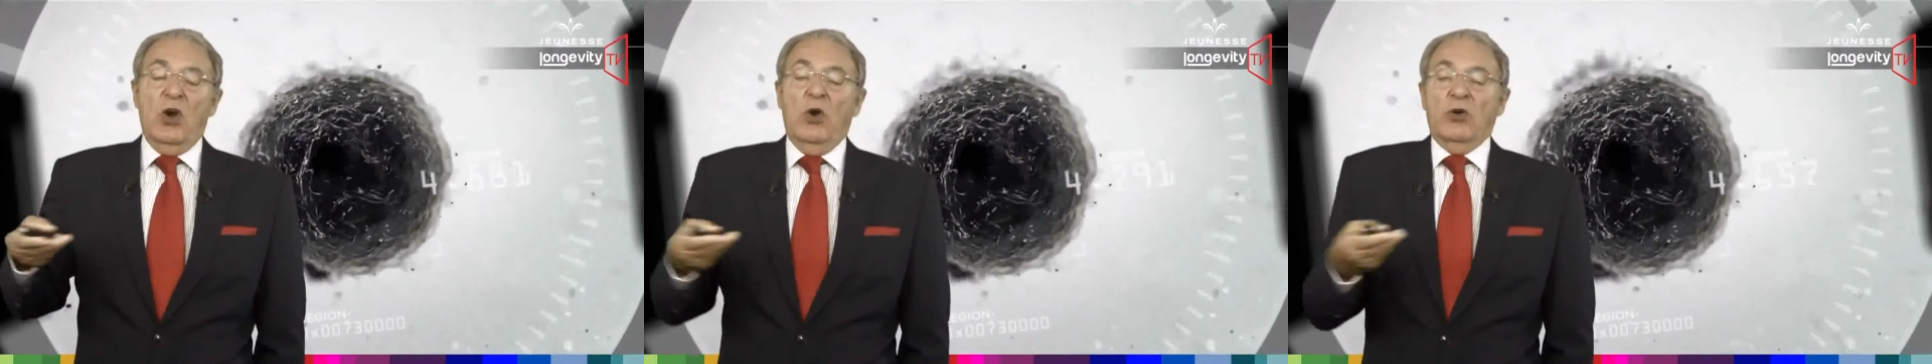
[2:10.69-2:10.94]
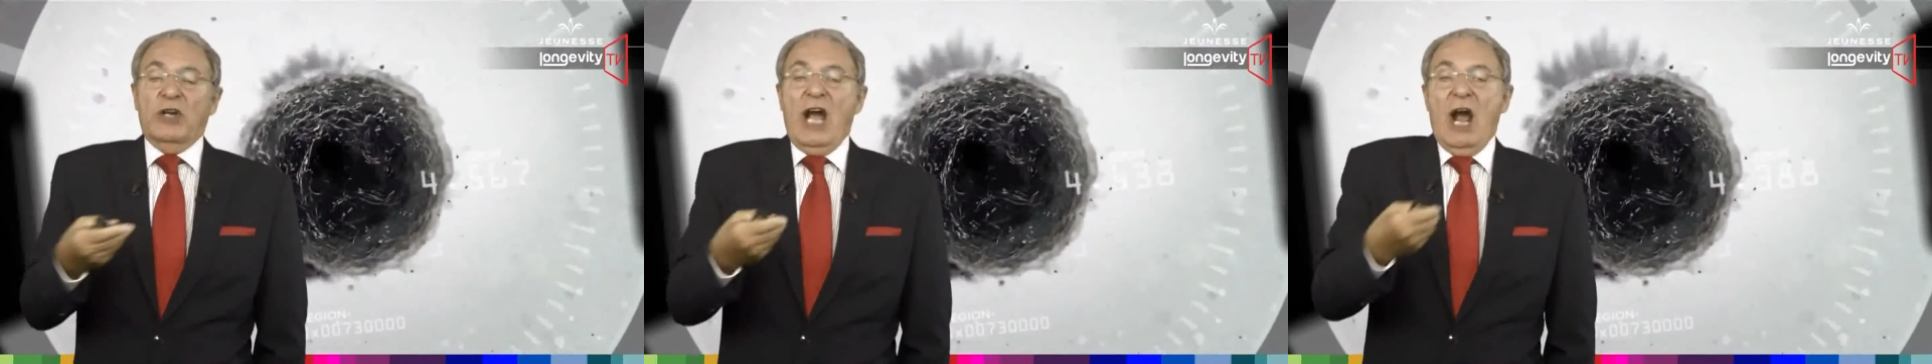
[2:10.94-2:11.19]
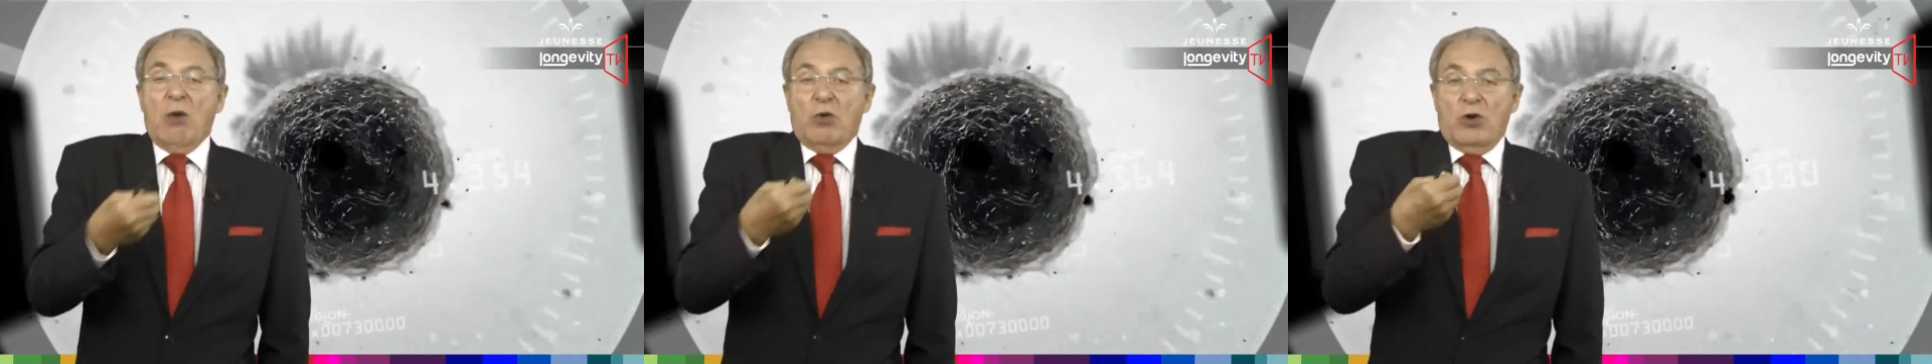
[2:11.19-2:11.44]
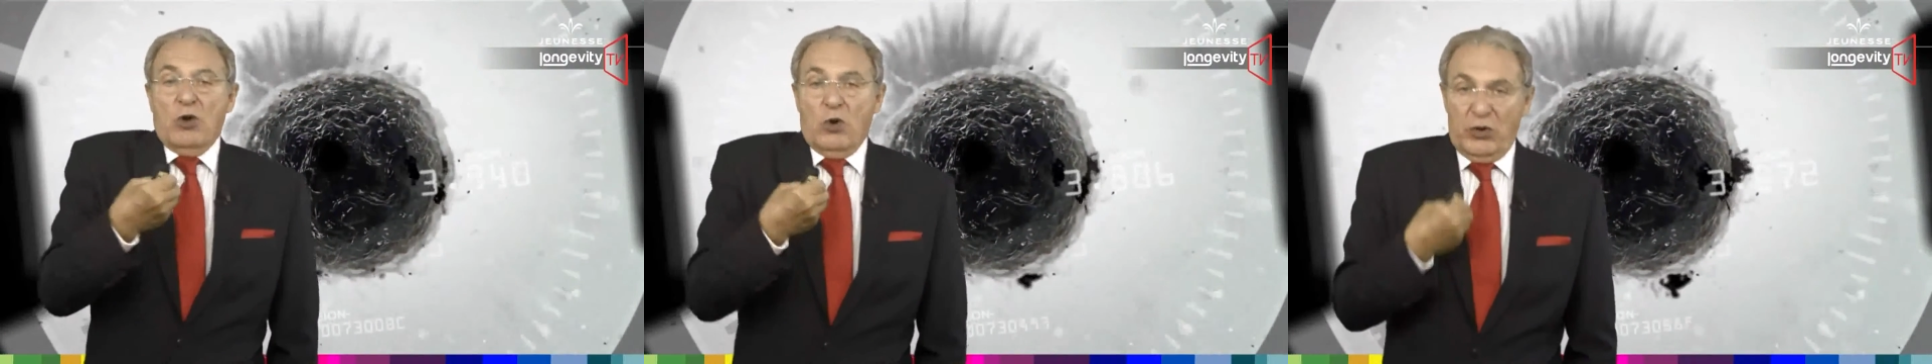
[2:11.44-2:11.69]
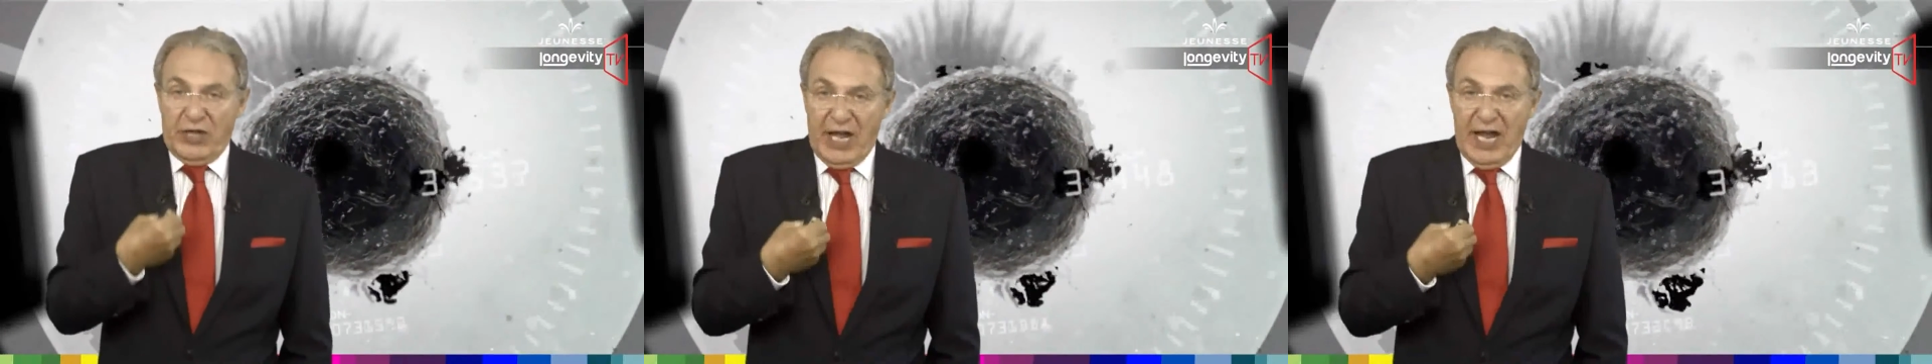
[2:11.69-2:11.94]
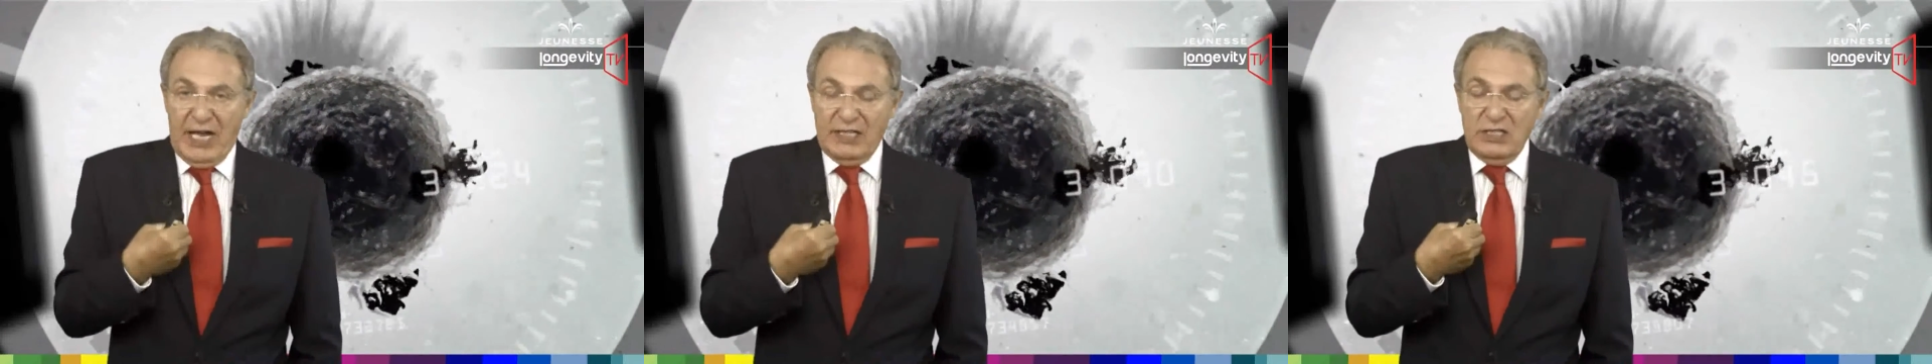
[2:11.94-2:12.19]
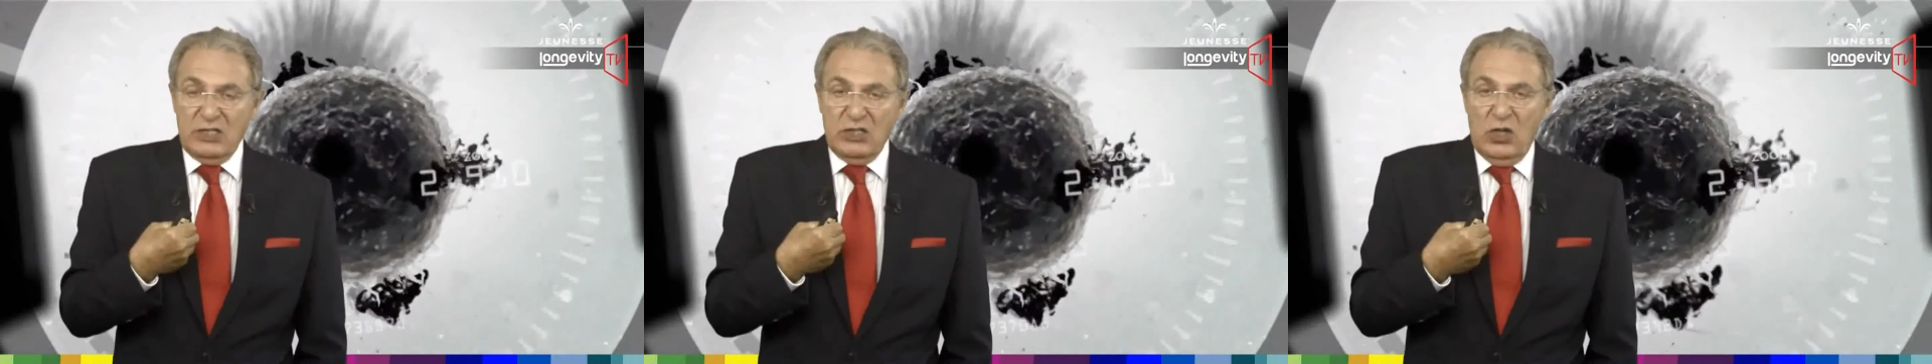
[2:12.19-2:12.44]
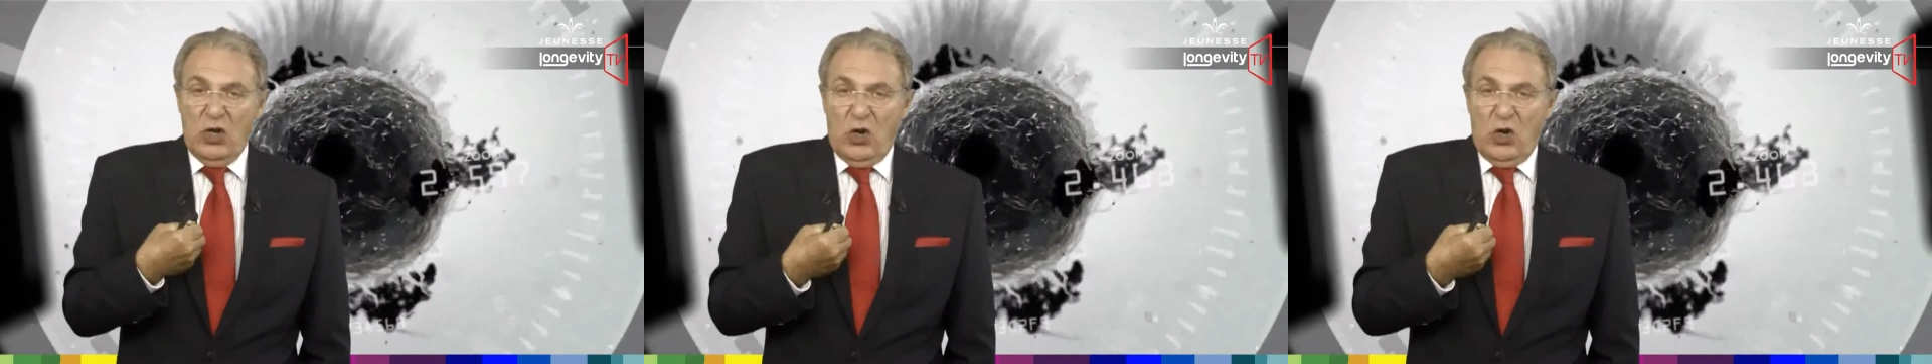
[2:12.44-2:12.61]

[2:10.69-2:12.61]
on our organs,